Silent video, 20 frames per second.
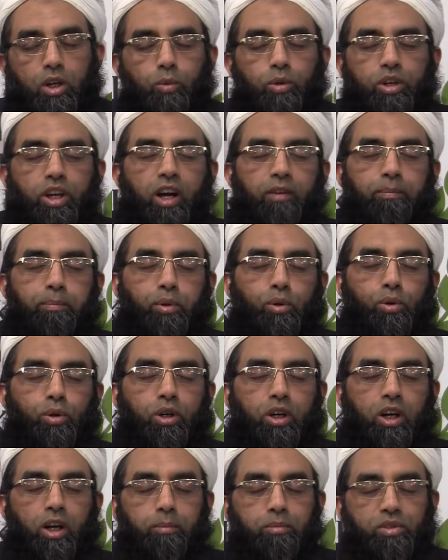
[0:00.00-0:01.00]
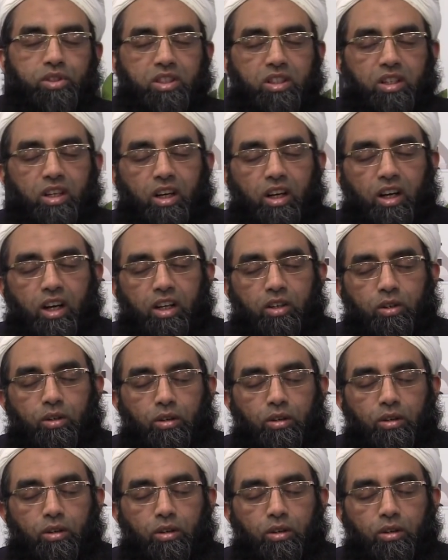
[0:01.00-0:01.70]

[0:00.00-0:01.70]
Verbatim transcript: we have programs, and